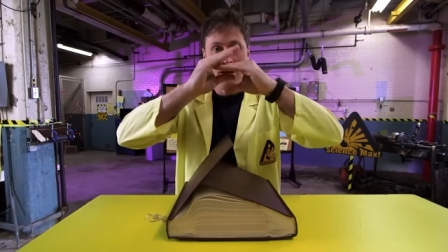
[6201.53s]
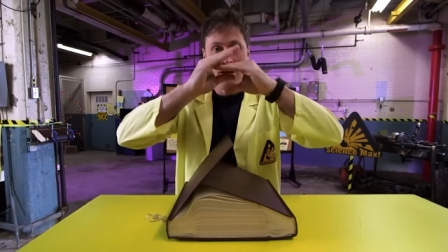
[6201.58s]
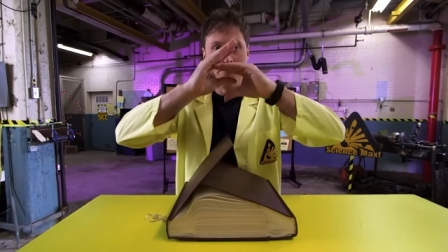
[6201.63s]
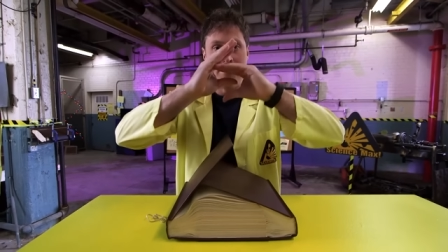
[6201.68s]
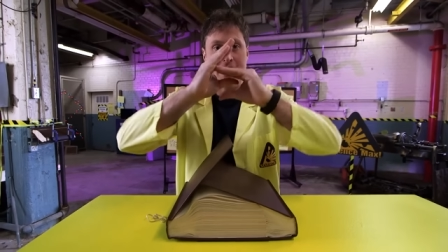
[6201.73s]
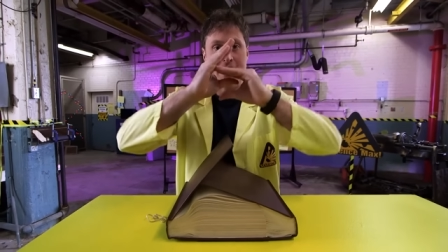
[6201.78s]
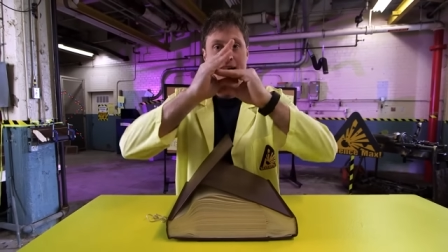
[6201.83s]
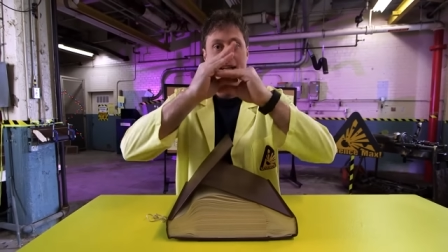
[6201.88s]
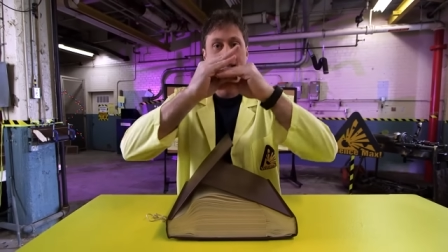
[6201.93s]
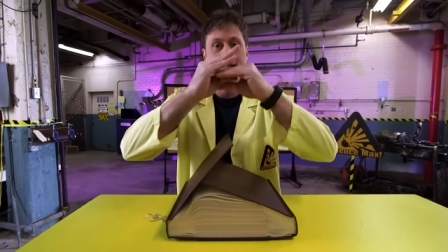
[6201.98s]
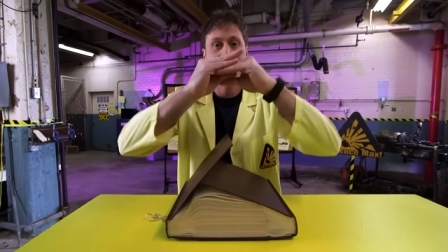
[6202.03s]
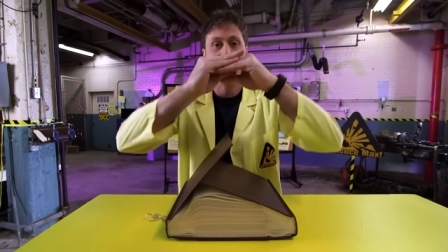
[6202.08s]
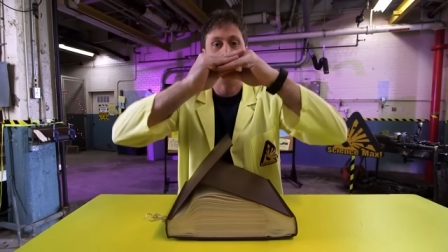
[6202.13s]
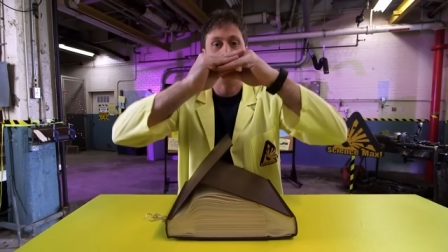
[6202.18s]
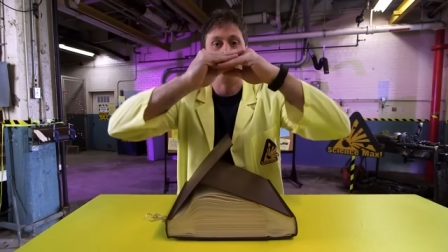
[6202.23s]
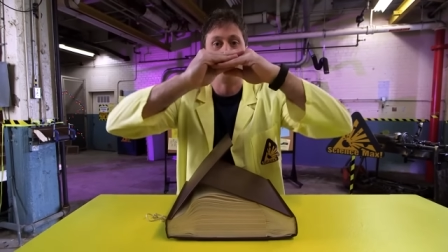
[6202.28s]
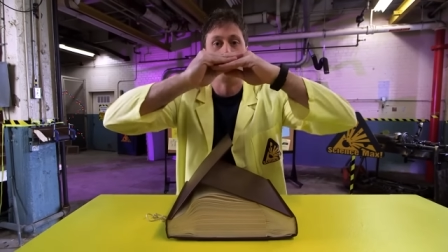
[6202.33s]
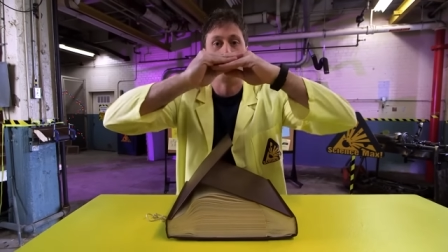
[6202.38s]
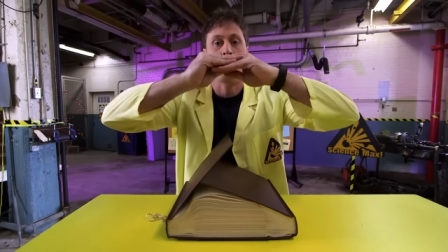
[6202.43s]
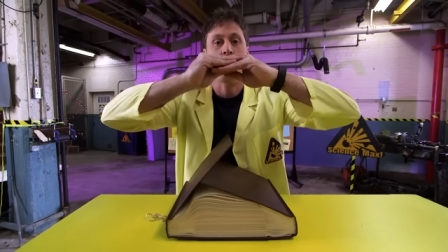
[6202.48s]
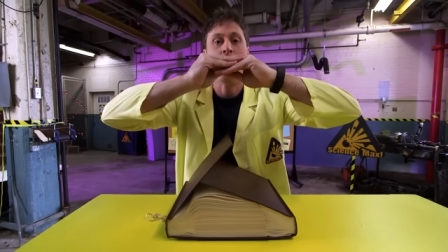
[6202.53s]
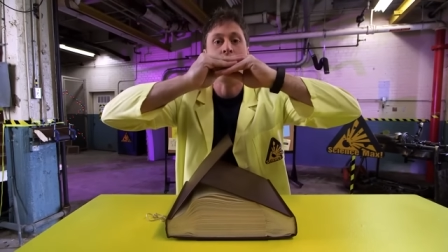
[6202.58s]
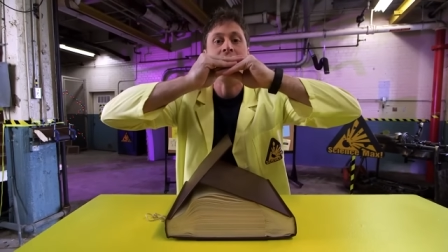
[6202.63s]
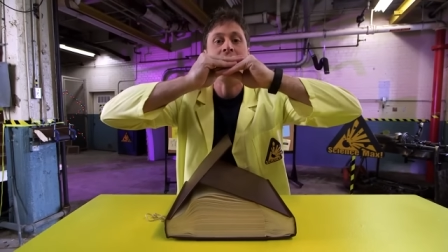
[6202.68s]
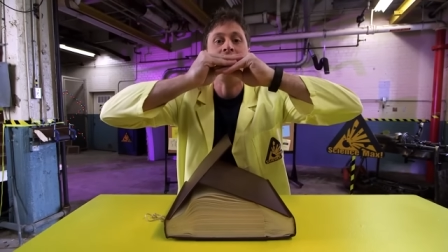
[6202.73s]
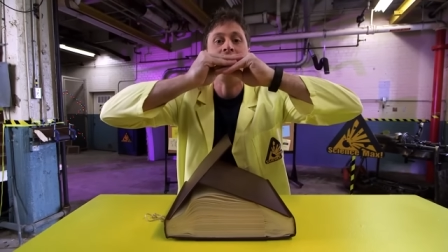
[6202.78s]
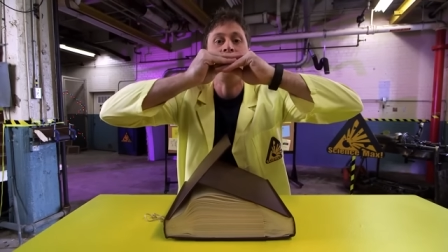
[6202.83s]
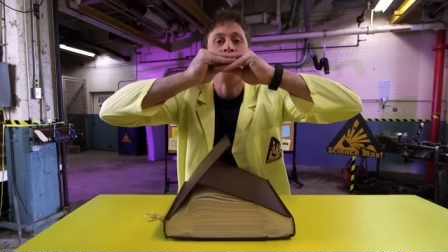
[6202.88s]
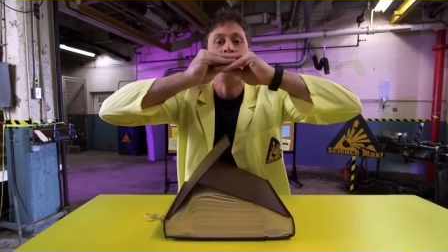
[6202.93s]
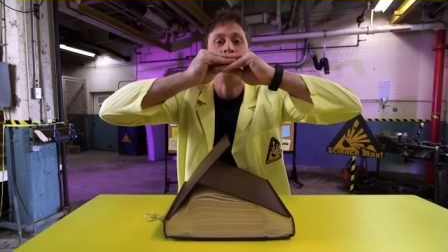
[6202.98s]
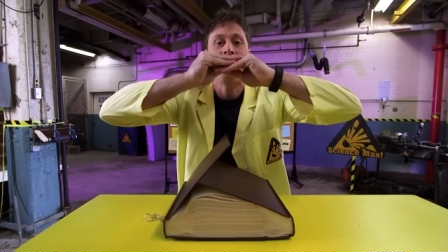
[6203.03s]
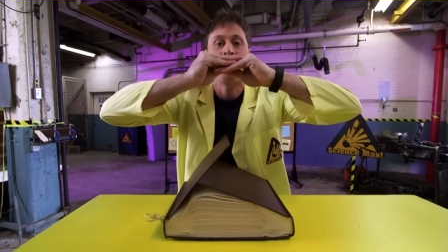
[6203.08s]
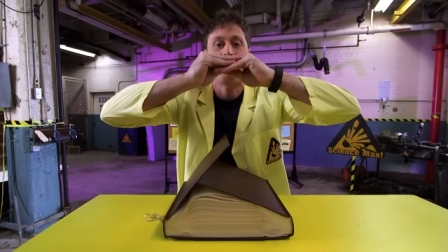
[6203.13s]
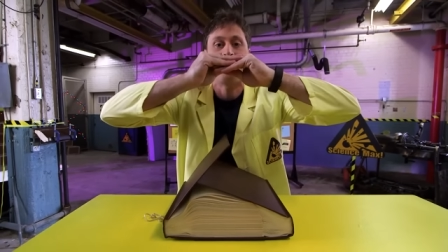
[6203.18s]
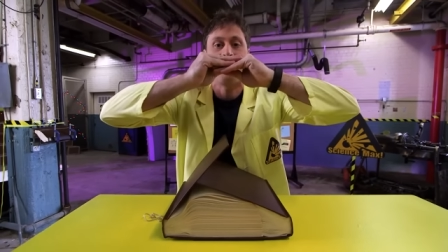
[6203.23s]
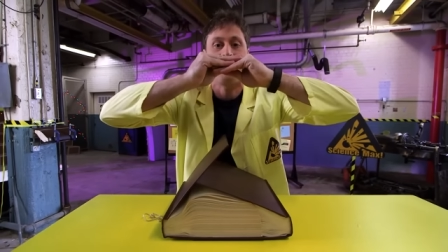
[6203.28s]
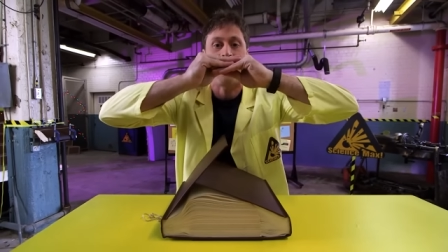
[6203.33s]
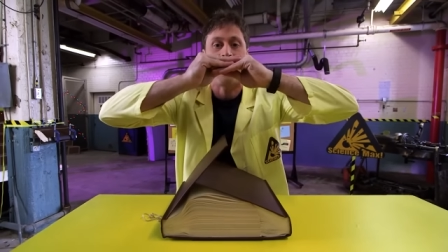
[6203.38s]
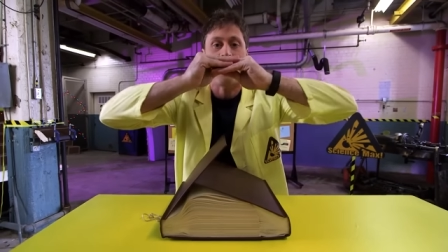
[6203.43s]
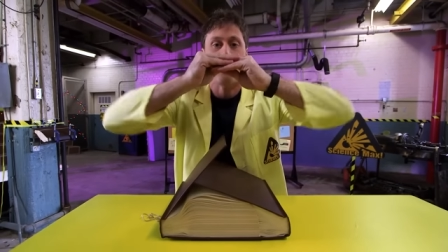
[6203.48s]
because they squeeze
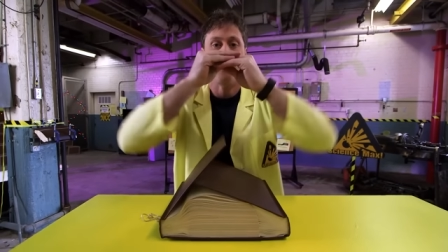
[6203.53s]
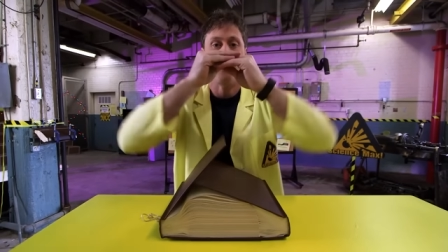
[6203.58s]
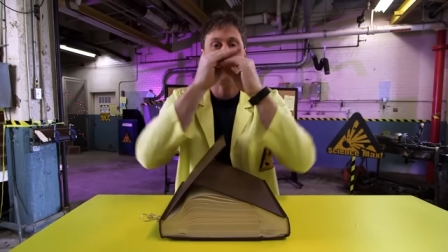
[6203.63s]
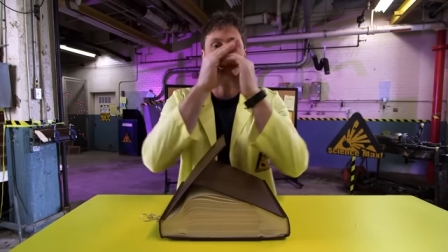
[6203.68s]
together,